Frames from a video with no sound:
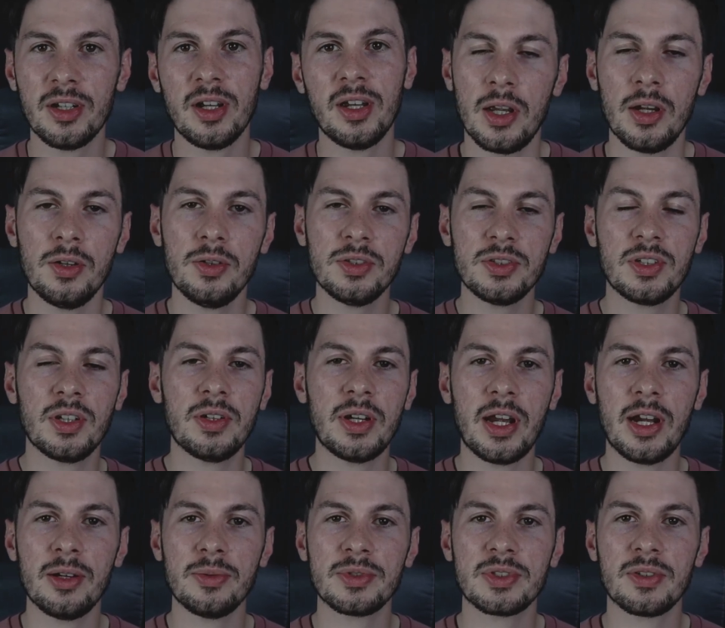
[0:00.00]
It also
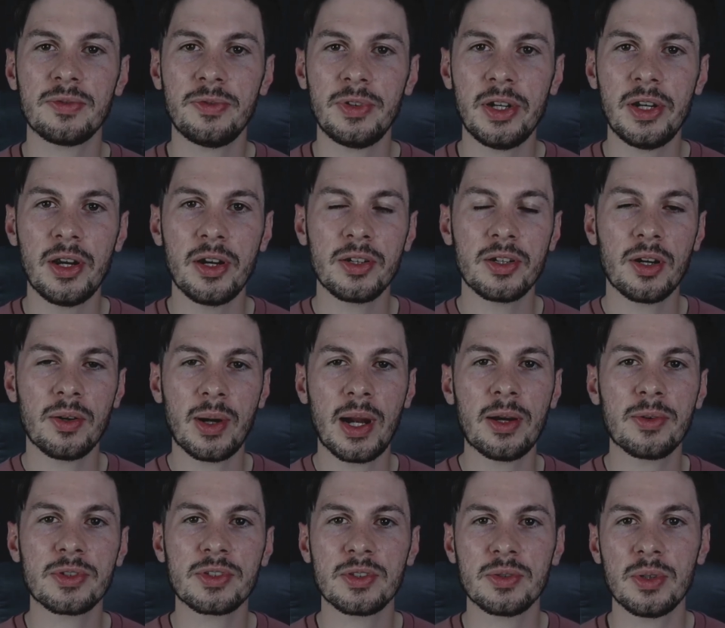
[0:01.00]
helps the video go
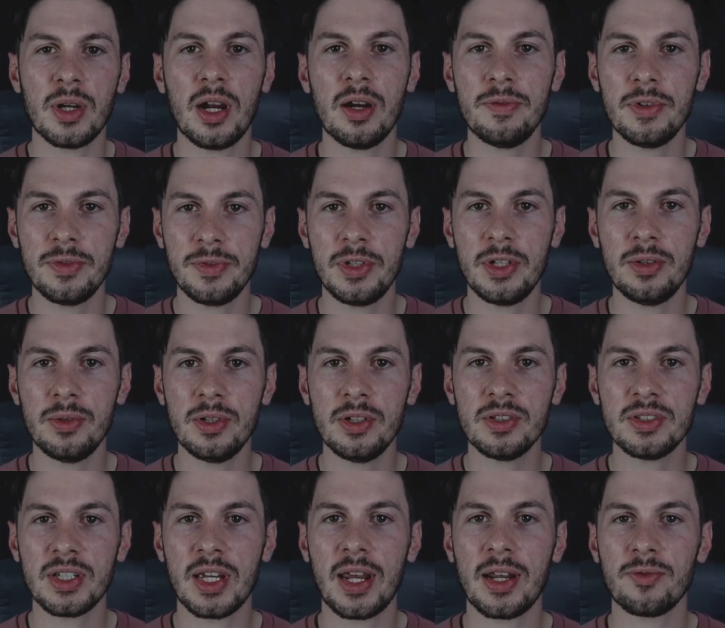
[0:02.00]
out to other
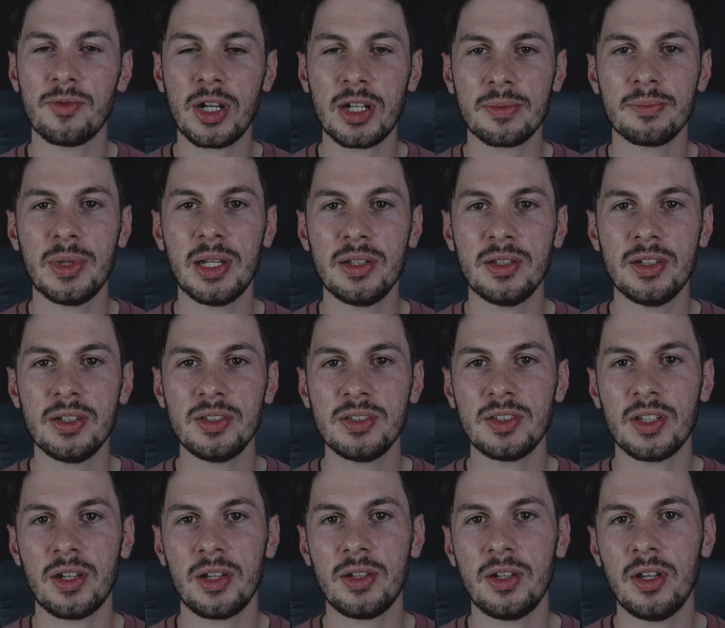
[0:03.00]
viewers and recommenders
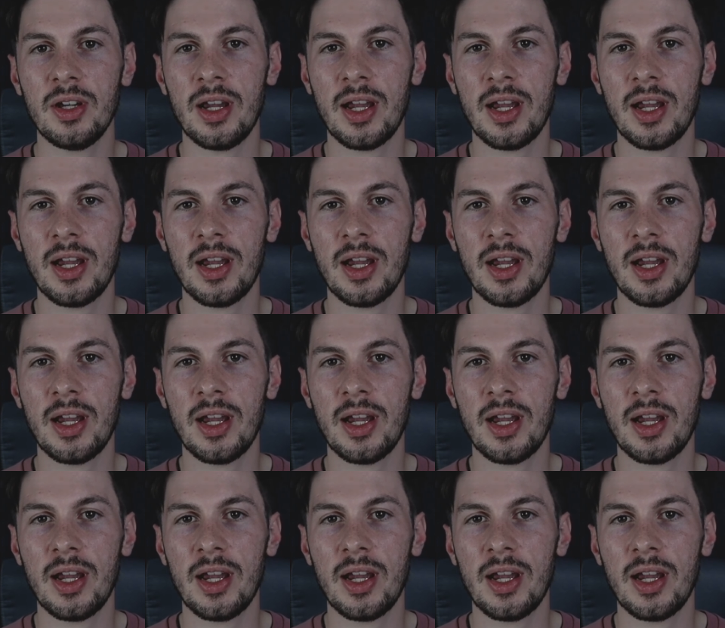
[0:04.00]
so